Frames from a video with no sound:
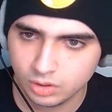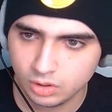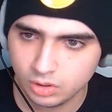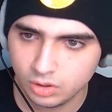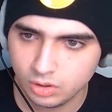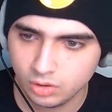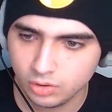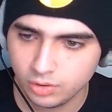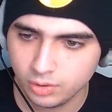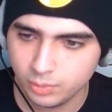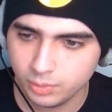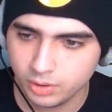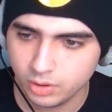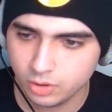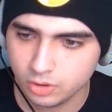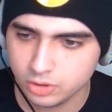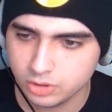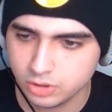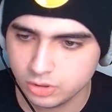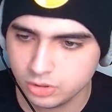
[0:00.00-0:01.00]
Oh, there we
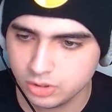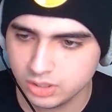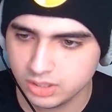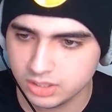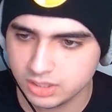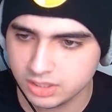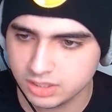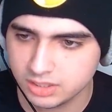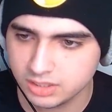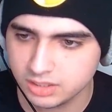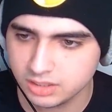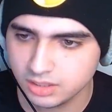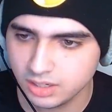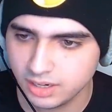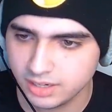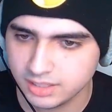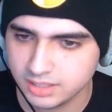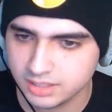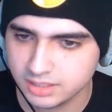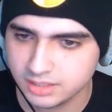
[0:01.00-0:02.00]
go. He's using his,
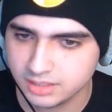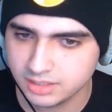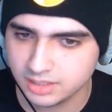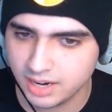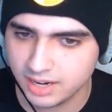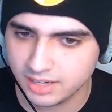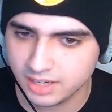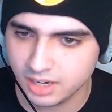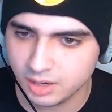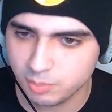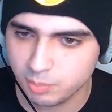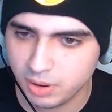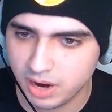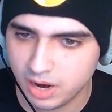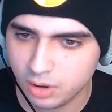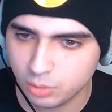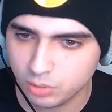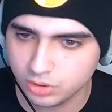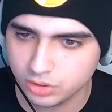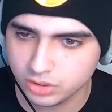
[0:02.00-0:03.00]
like, psychic
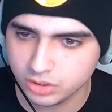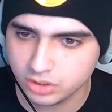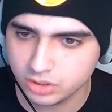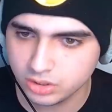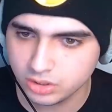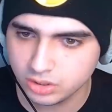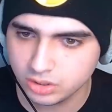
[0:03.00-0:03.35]
powers.